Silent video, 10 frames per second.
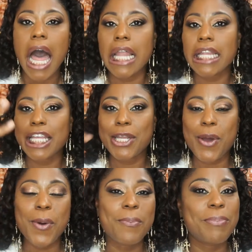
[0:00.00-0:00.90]
a
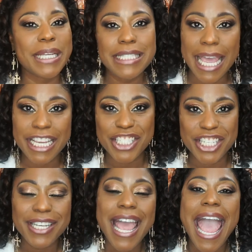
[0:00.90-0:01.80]
little
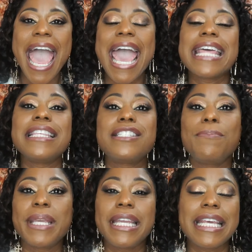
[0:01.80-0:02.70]
beatation, and this
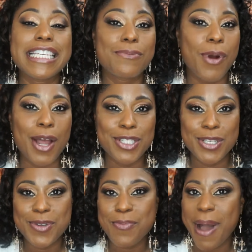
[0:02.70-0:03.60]
beat is brought
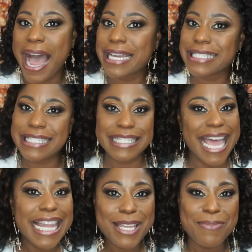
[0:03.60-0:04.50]
to you by
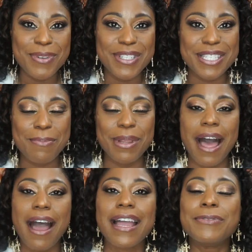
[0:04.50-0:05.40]
Sally Beauty
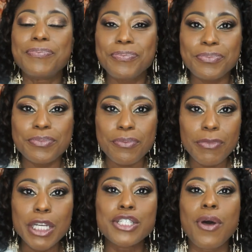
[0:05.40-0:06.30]
Supply.
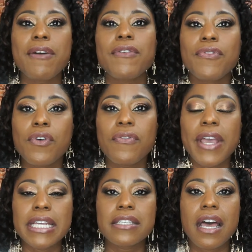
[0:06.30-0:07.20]
So I have a full
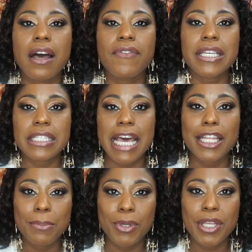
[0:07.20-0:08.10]
face of
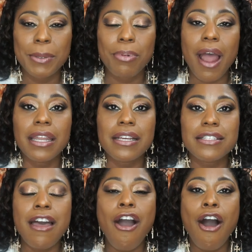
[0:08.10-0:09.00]
Sally Beauty products
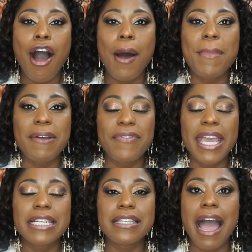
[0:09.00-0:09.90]
on my
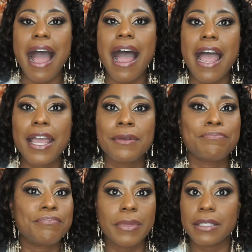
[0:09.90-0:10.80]
face. I
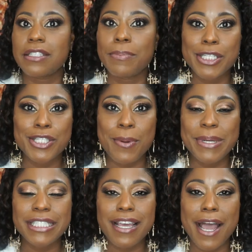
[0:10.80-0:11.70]
spend so
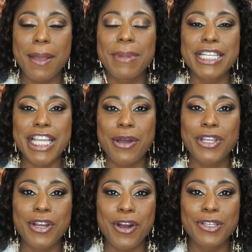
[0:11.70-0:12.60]
much time down
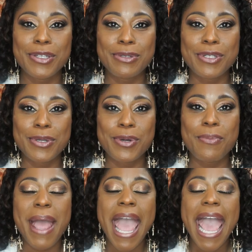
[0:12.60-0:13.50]
here on YouTube,